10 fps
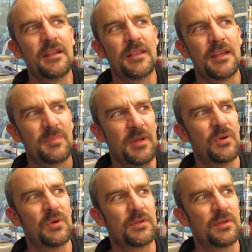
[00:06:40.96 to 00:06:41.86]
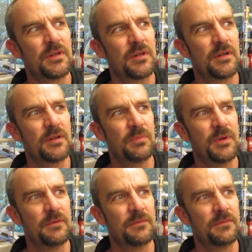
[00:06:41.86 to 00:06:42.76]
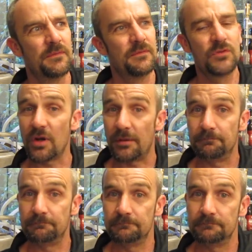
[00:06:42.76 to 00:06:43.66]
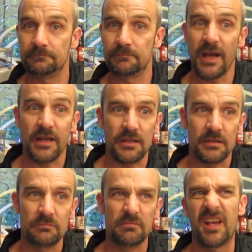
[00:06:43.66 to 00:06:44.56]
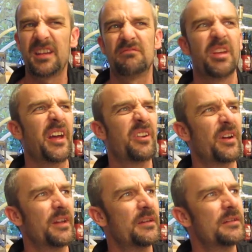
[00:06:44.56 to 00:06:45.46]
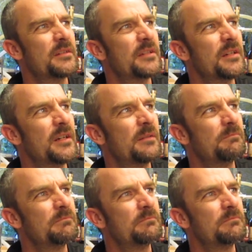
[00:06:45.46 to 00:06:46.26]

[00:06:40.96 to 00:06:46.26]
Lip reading: that's been cooked with sugar, honey. Honey? No, not honey.